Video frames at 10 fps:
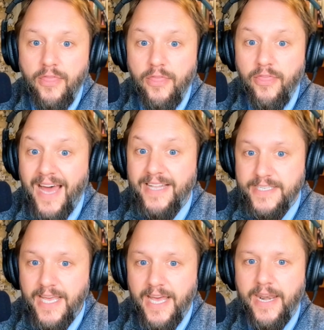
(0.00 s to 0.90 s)
That
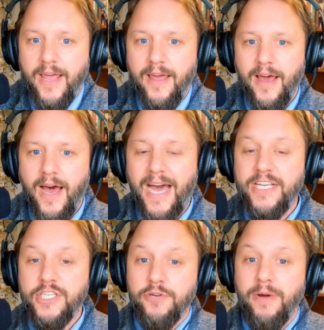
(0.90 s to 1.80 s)
said, I
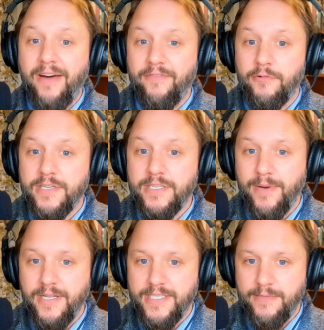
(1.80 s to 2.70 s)
do have a
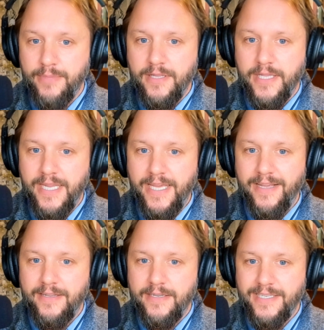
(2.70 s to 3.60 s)
responsibility
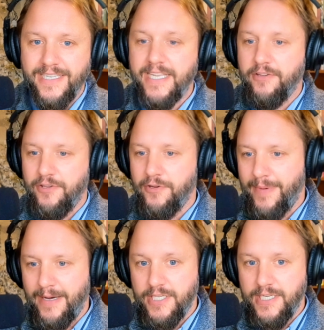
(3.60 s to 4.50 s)
to tell you
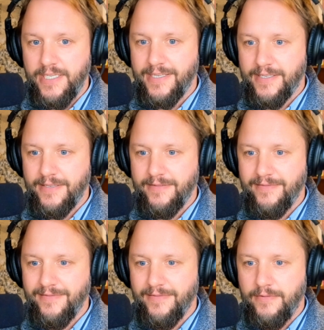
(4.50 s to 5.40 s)
about Jesus,
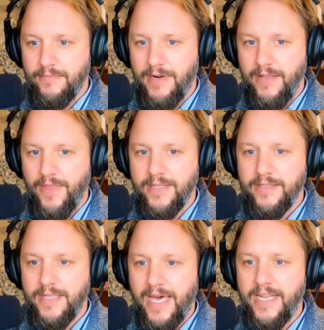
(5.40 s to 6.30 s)
right?
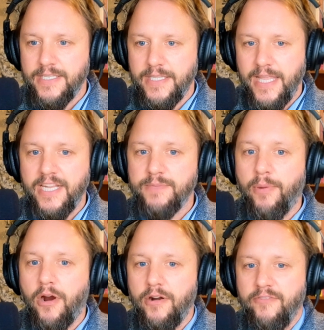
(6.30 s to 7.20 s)
That is
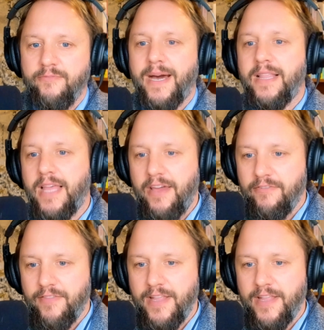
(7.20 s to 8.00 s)
part of my life.